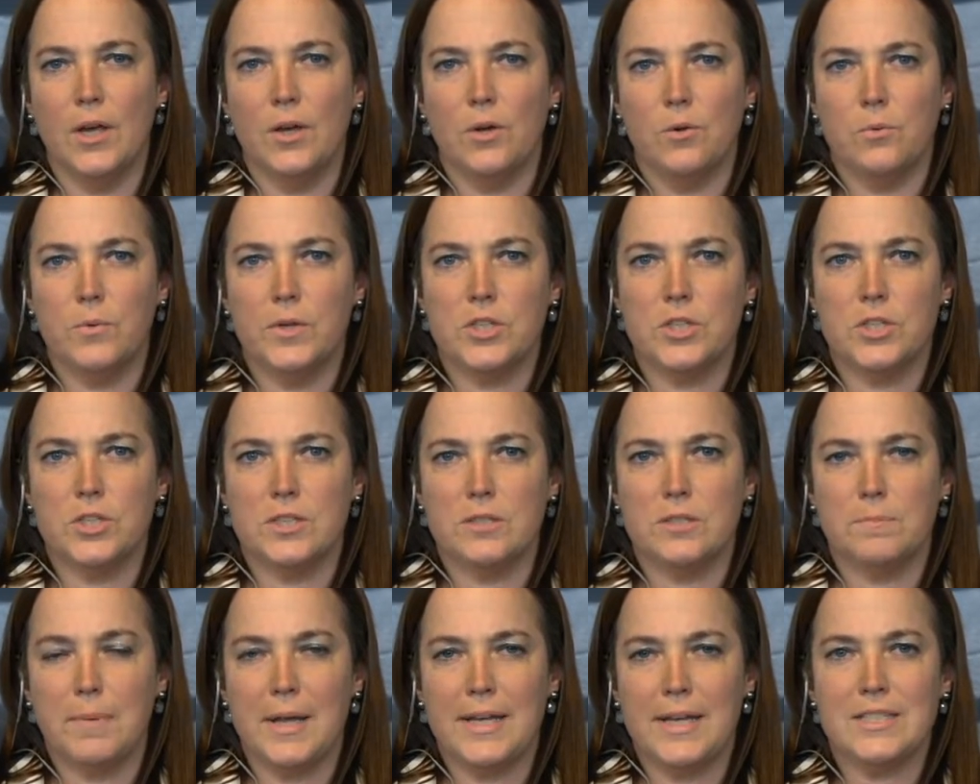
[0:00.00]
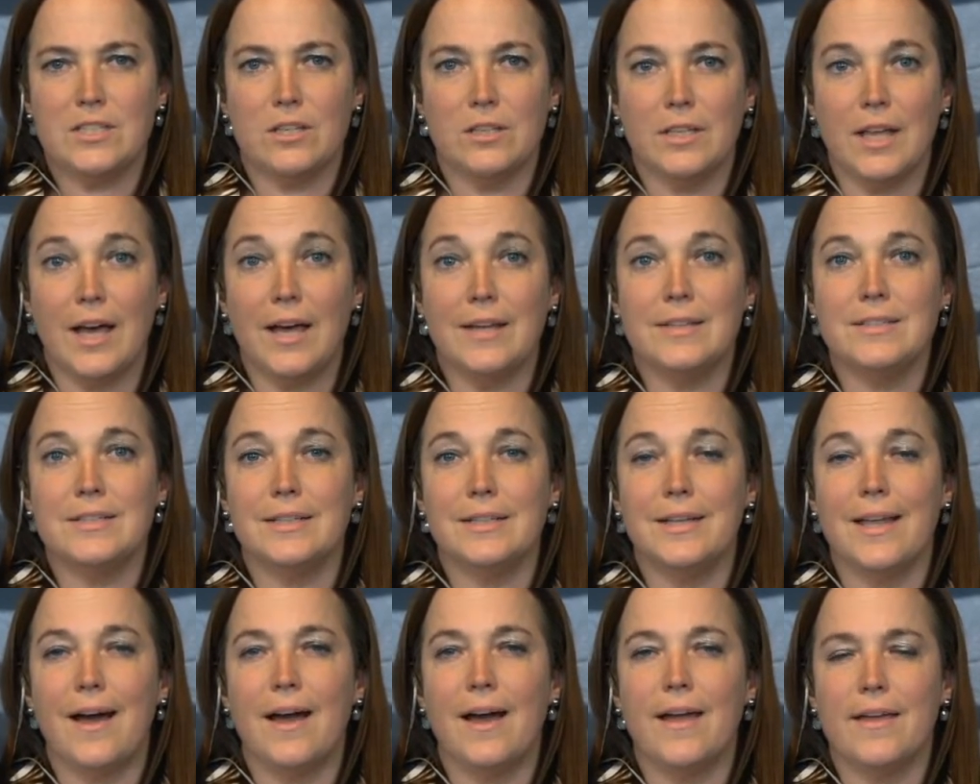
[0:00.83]
which is based on the
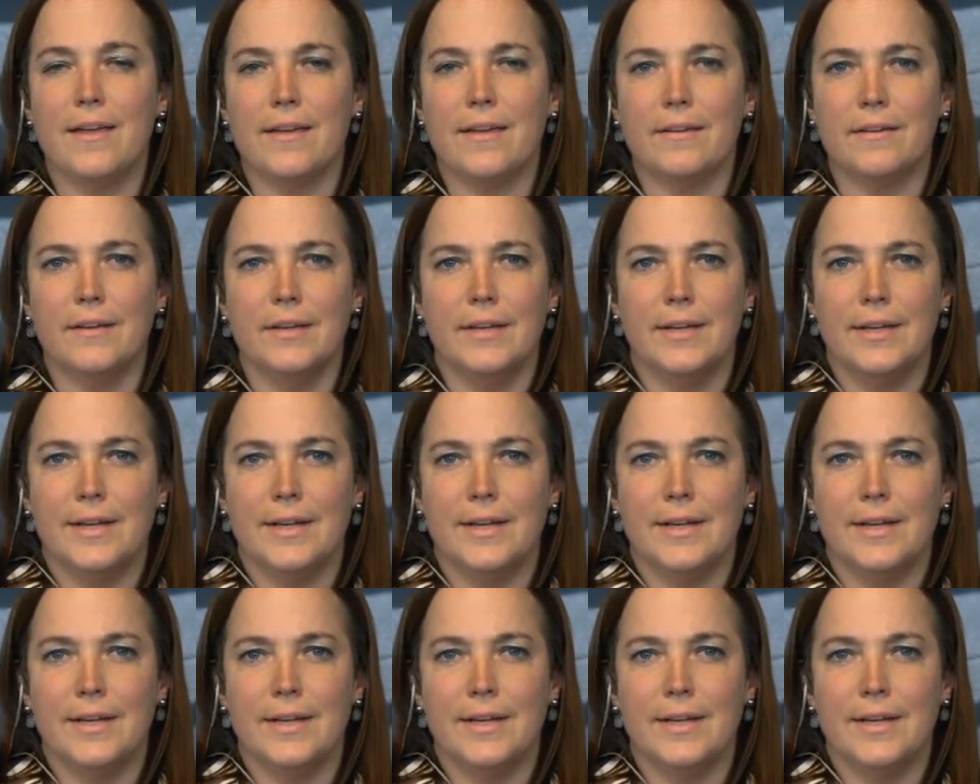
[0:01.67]
underlying,